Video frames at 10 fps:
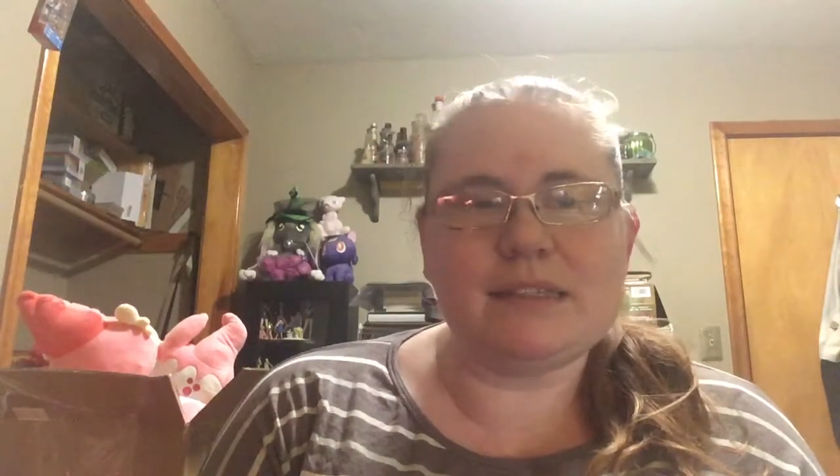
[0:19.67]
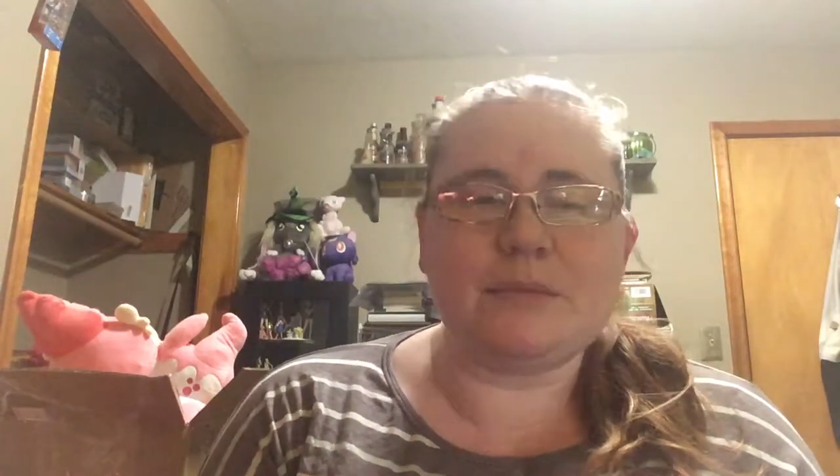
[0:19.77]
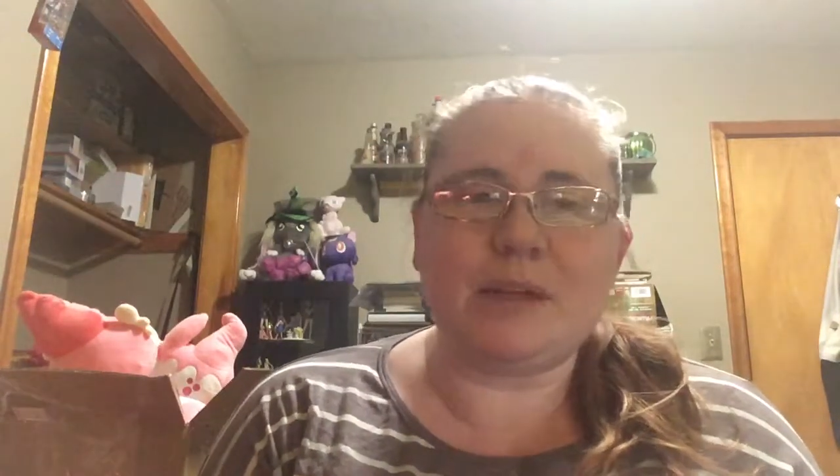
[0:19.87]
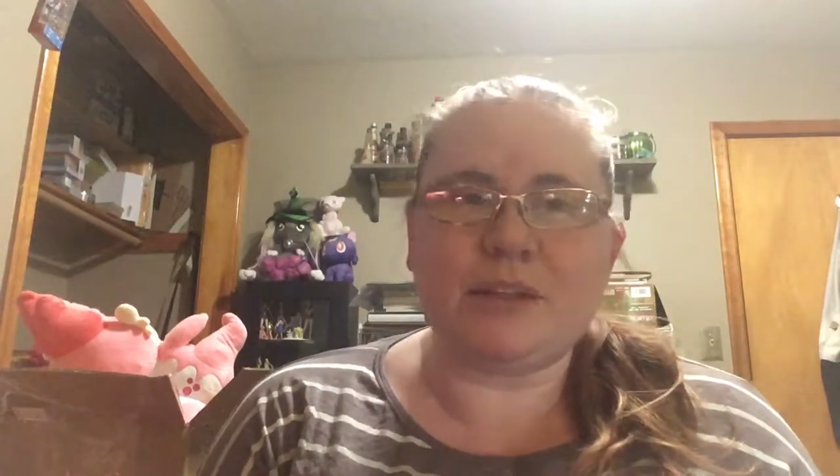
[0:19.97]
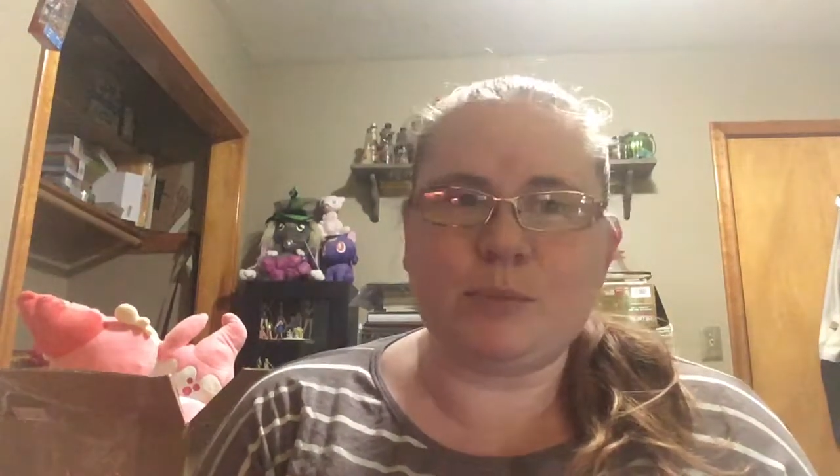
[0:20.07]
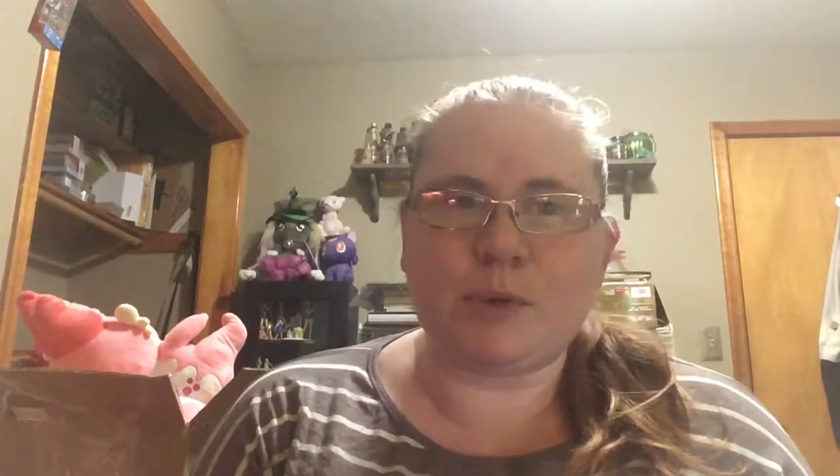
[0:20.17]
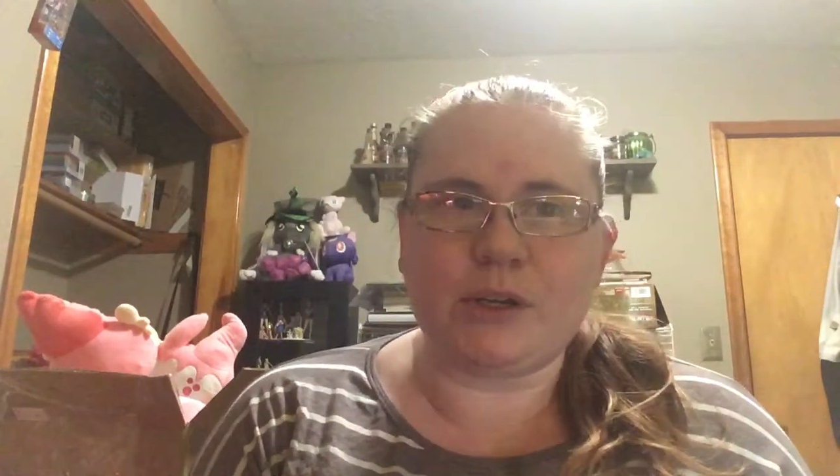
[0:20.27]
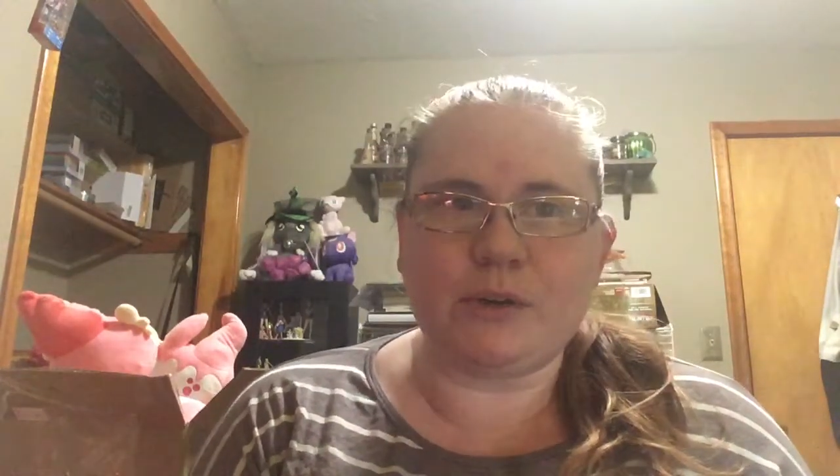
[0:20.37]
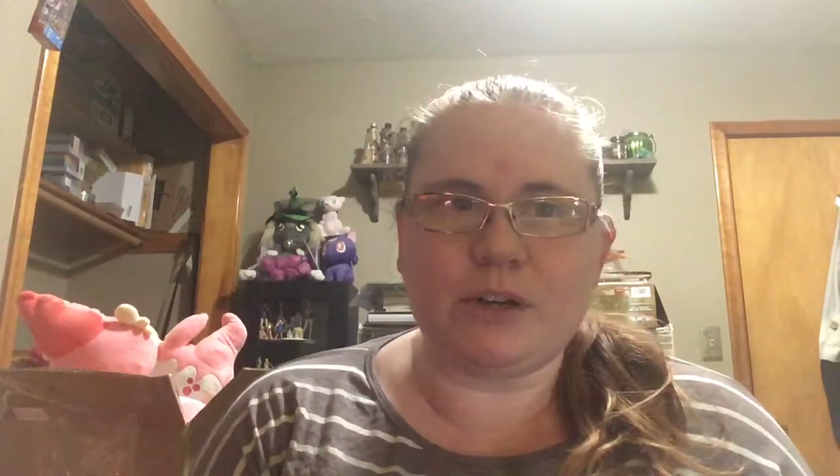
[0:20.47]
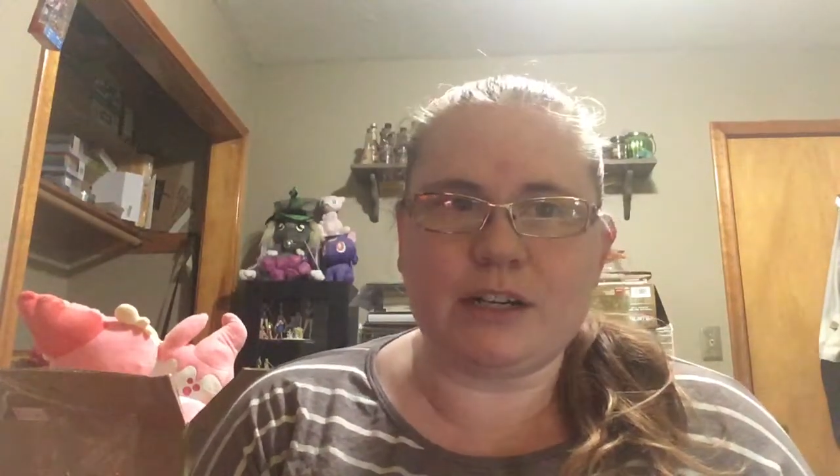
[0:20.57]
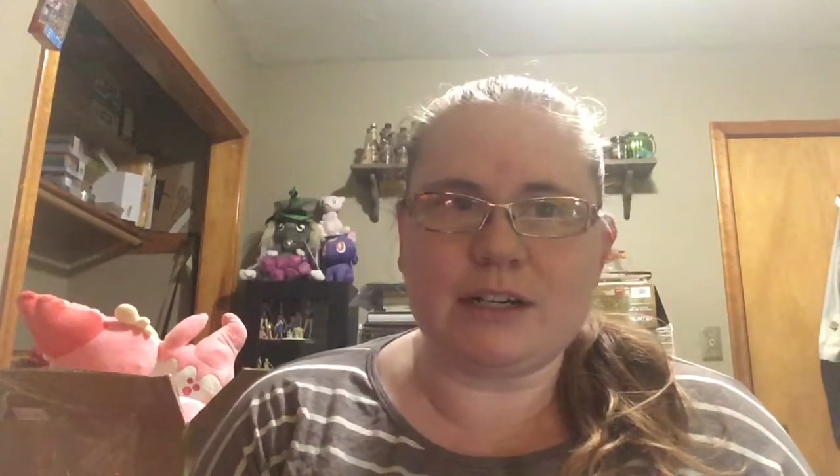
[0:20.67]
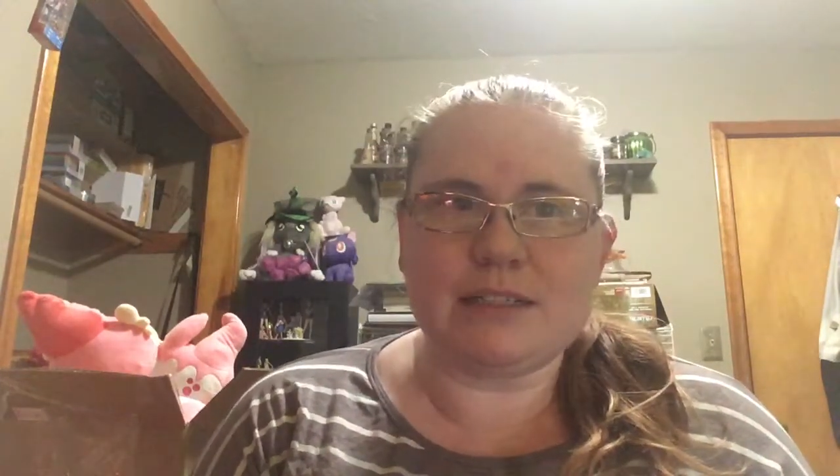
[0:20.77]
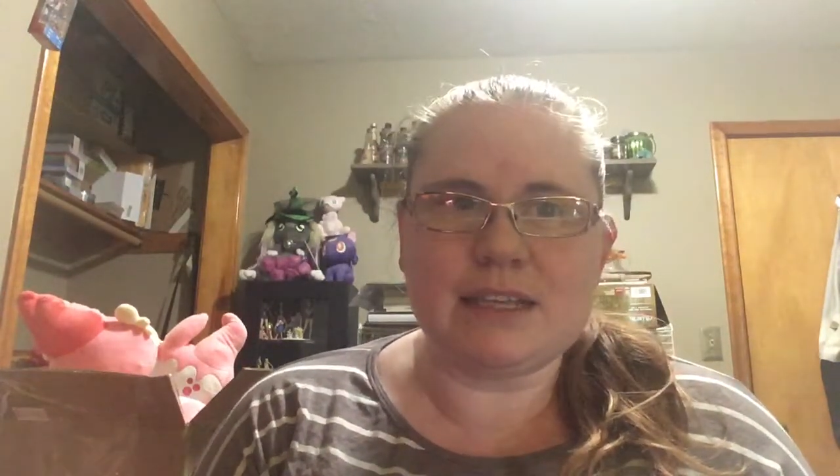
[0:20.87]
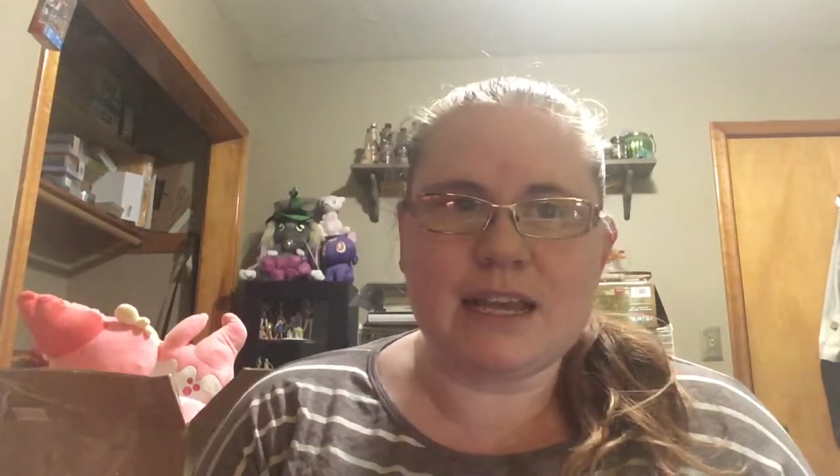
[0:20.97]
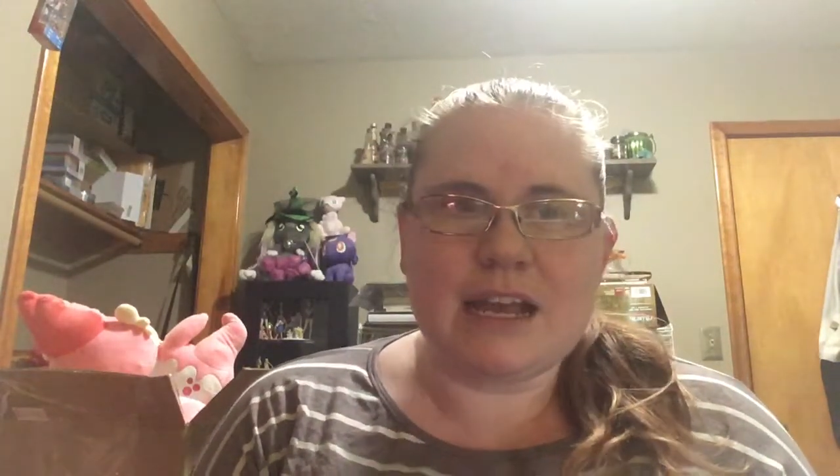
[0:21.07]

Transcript: some other pre-orders.